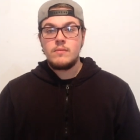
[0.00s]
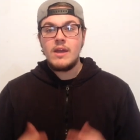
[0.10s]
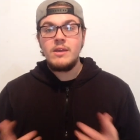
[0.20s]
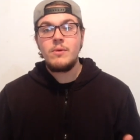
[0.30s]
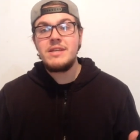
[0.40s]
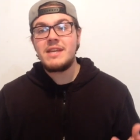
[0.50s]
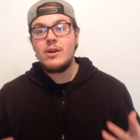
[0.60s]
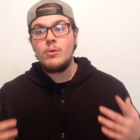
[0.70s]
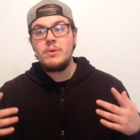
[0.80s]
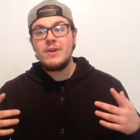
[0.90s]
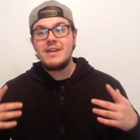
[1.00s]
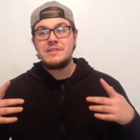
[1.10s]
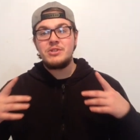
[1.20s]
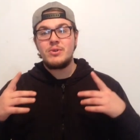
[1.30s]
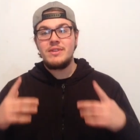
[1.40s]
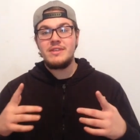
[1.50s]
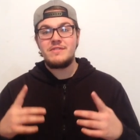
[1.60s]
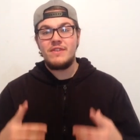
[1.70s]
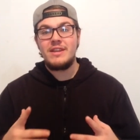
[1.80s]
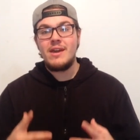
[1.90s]
Anyways, I hope you guys enjoyed
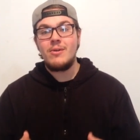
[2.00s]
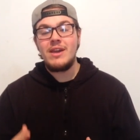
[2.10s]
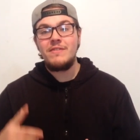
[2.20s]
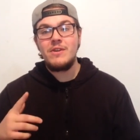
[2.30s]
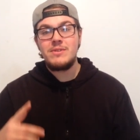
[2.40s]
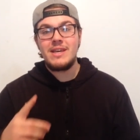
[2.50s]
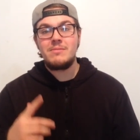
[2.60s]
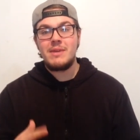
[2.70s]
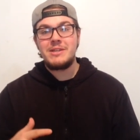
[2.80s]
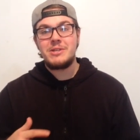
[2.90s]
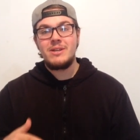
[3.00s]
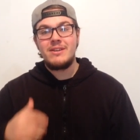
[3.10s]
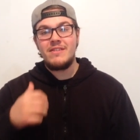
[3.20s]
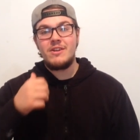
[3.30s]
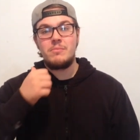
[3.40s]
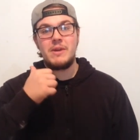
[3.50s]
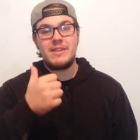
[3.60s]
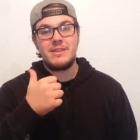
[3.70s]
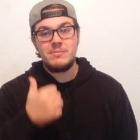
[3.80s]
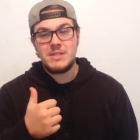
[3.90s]
this video. If you did, make sure you give it a big
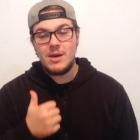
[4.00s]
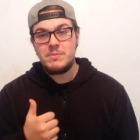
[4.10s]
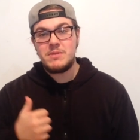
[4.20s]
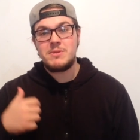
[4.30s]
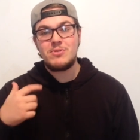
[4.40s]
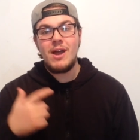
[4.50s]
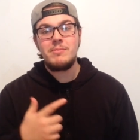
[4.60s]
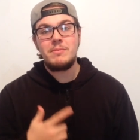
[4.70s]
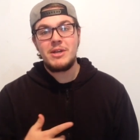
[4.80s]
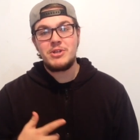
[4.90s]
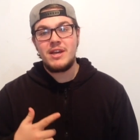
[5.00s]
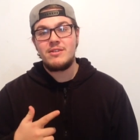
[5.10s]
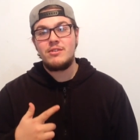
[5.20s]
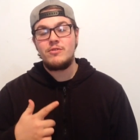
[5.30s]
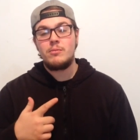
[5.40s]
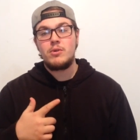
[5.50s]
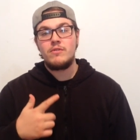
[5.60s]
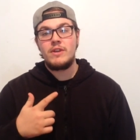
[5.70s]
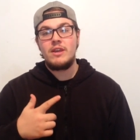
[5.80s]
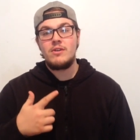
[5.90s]
thumbs up. Subscribe to my channel for more
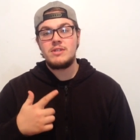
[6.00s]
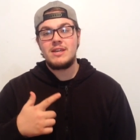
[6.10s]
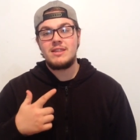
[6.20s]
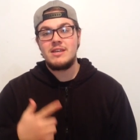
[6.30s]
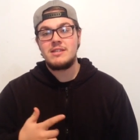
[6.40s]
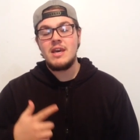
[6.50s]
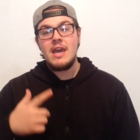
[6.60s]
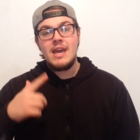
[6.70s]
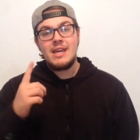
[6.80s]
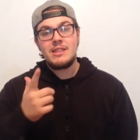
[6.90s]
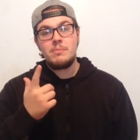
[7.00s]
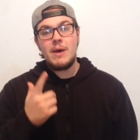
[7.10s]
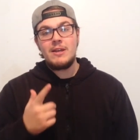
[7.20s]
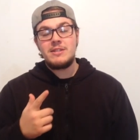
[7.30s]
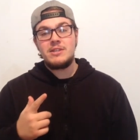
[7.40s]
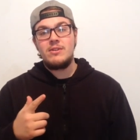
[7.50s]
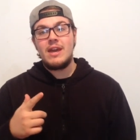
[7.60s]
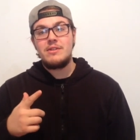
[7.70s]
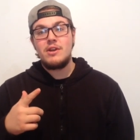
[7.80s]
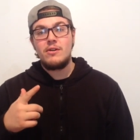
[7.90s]
videos like this. Hit the bell so you
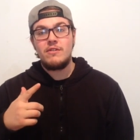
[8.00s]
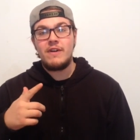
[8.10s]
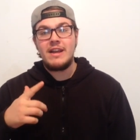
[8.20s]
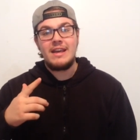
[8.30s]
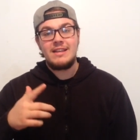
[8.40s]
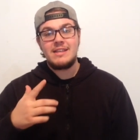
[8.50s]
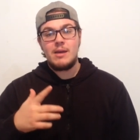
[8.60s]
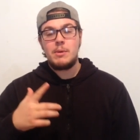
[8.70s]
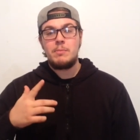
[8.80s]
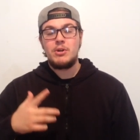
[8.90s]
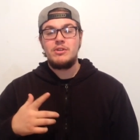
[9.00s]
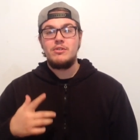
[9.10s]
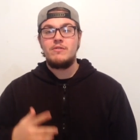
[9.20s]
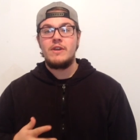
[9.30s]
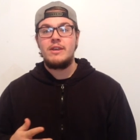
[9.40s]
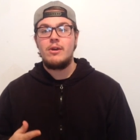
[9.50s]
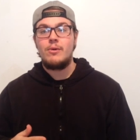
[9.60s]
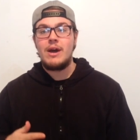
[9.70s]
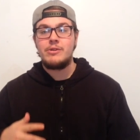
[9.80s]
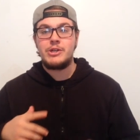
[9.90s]
get notified anytime I put a new video
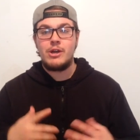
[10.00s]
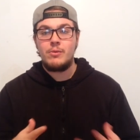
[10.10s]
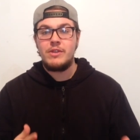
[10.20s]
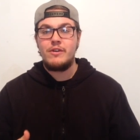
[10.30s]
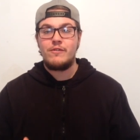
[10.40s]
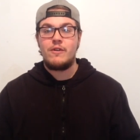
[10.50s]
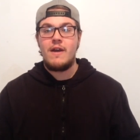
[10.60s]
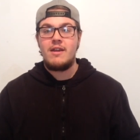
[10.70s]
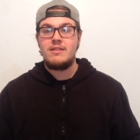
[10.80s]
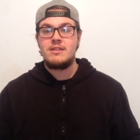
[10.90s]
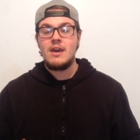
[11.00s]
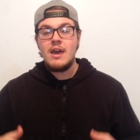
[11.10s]
out. Share it with your friends.